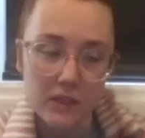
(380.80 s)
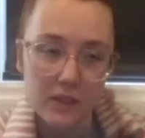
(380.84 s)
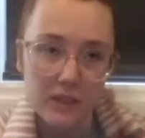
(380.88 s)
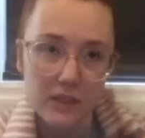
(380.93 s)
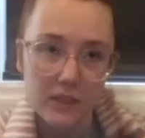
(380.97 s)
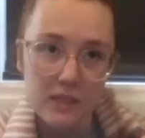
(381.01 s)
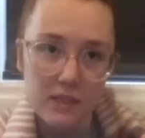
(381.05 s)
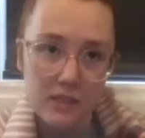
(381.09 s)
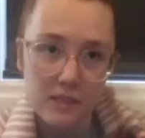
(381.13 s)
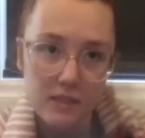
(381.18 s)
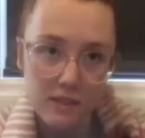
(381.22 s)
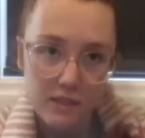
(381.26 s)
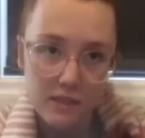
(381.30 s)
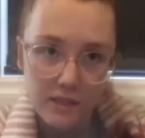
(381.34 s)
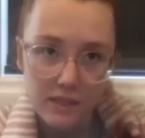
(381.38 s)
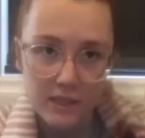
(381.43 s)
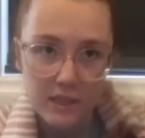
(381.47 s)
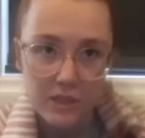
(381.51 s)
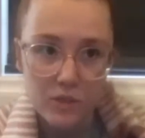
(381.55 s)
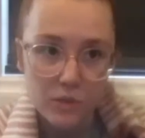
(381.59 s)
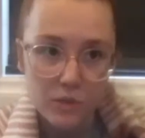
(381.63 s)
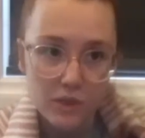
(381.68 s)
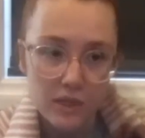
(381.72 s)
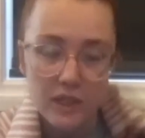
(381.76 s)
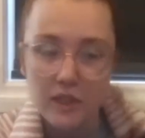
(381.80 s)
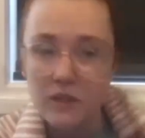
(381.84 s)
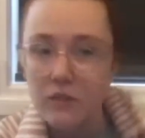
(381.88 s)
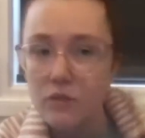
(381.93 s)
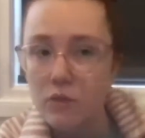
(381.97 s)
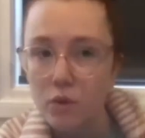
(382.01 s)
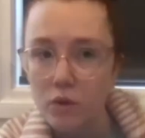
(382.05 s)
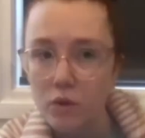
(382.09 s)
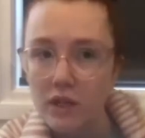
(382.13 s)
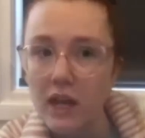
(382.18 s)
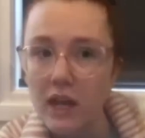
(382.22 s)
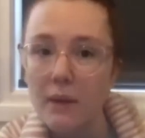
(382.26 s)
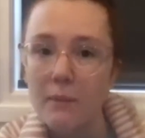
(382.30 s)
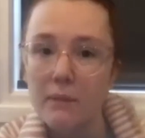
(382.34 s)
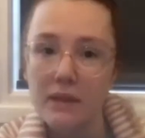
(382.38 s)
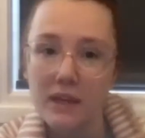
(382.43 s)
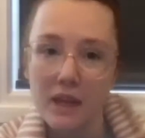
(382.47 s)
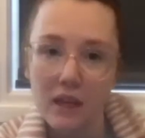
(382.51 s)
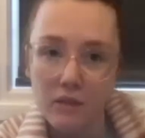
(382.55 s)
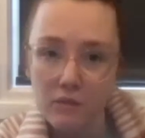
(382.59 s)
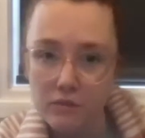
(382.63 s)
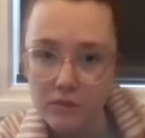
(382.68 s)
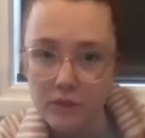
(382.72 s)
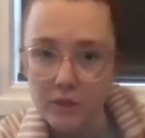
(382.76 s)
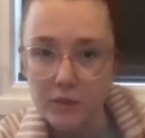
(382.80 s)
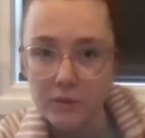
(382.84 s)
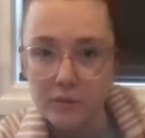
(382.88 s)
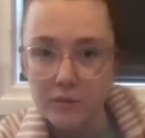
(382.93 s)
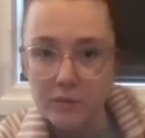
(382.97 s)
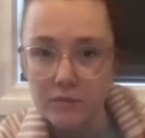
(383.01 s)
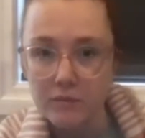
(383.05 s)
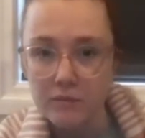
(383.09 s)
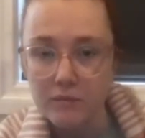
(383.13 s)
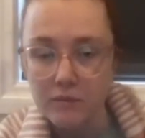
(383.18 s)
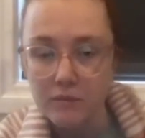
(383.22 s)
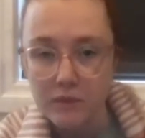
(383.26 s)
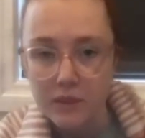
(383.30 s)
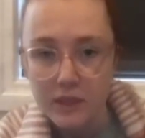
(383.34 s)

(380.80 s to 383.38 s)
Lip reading: it's intuitive or coming up from